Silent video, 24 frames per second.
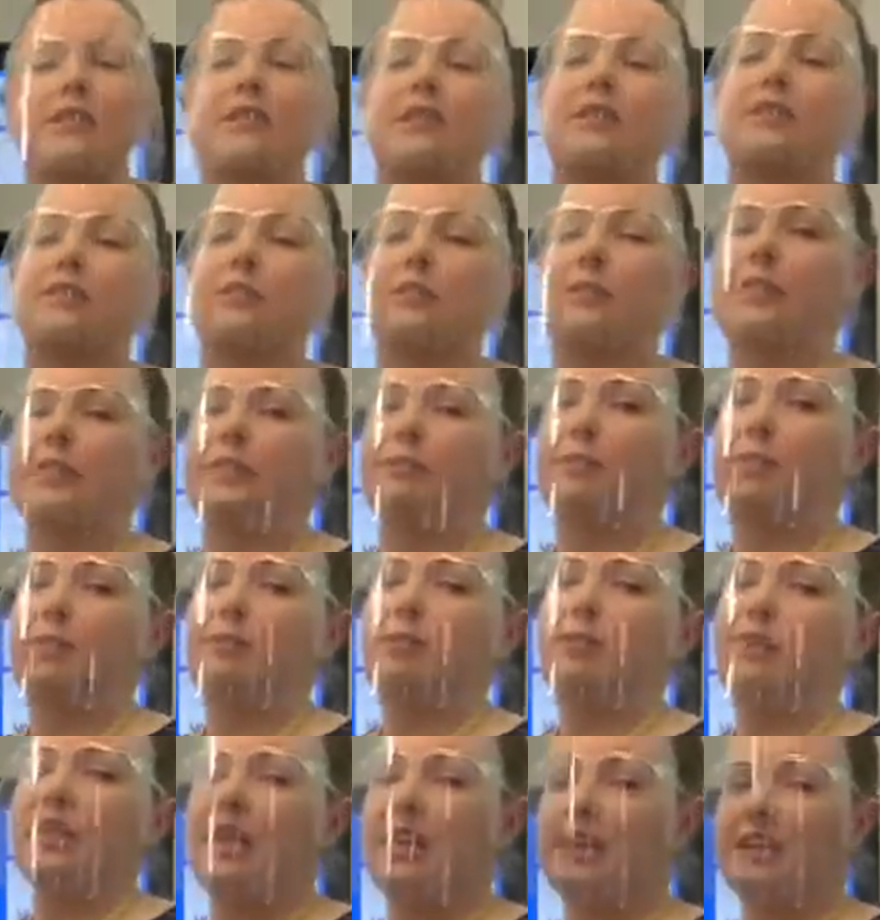So we need to remember
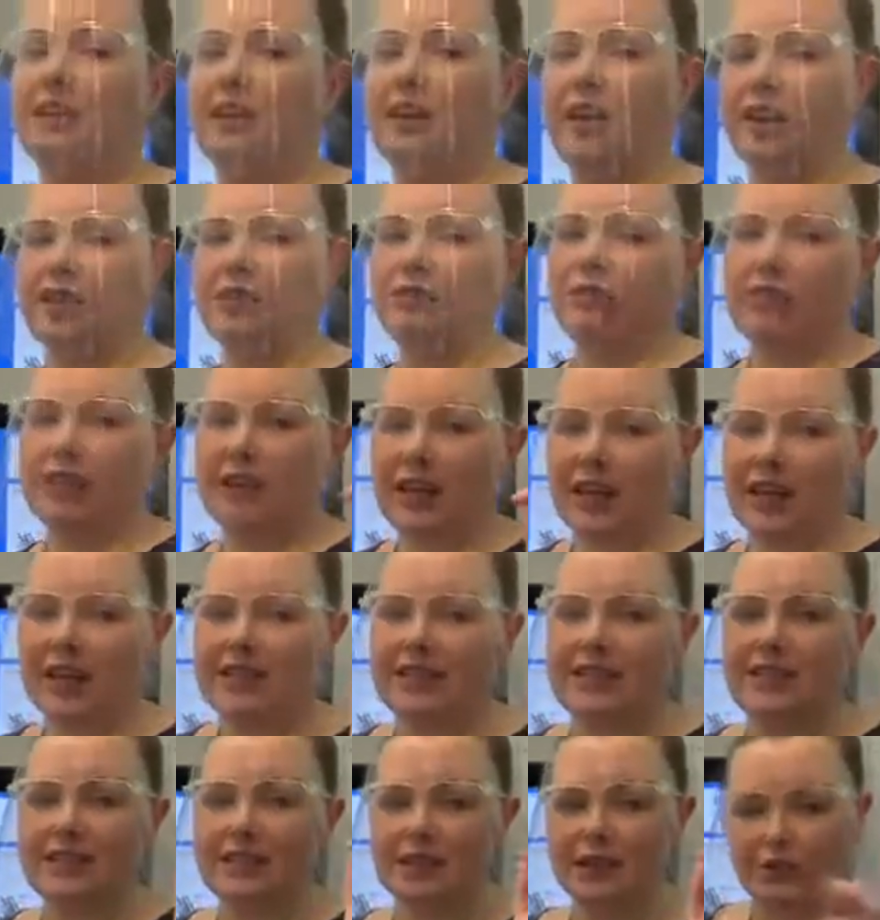it's
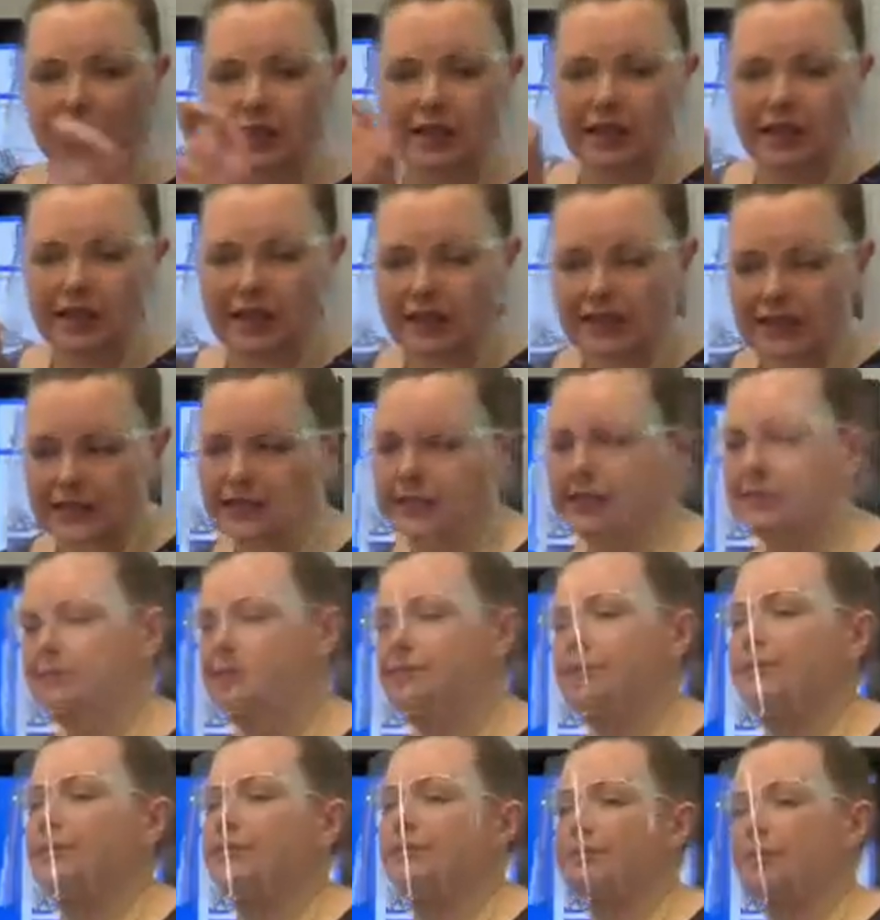180 degrees.
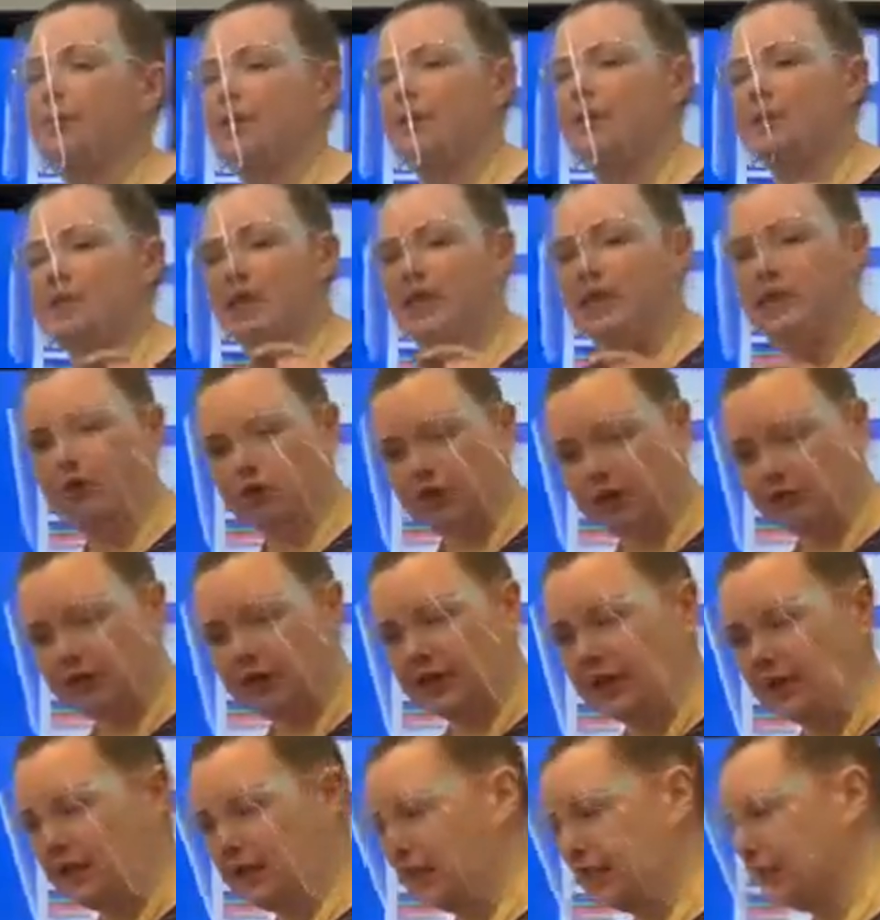We are saying
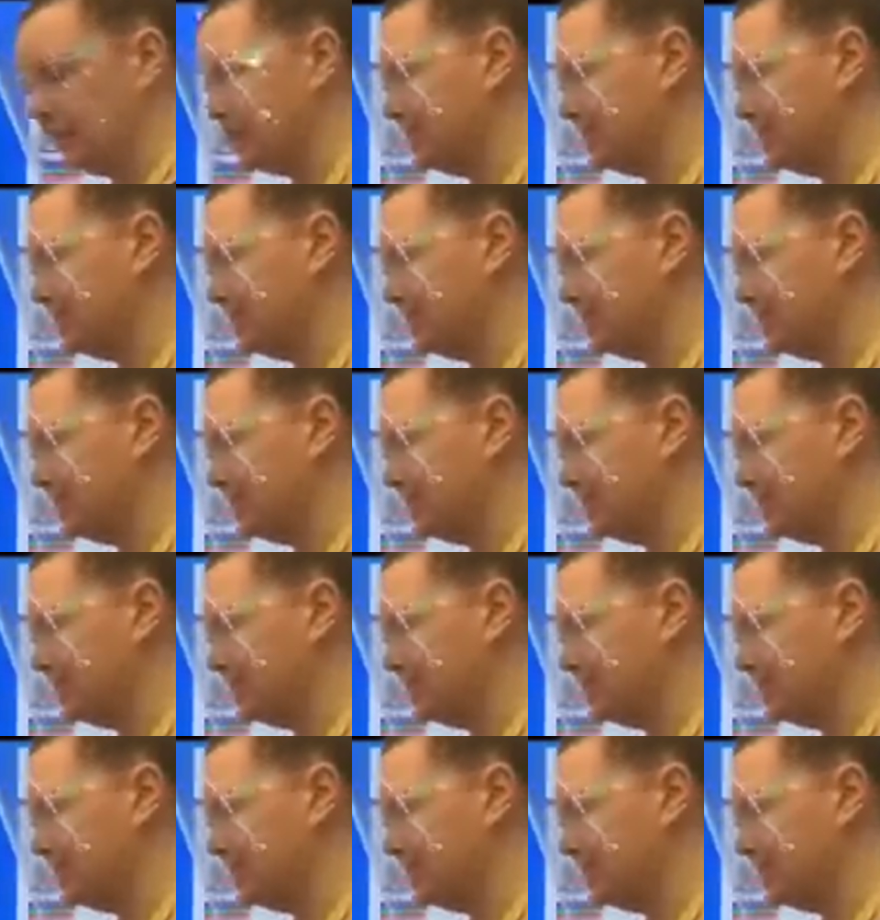degrees.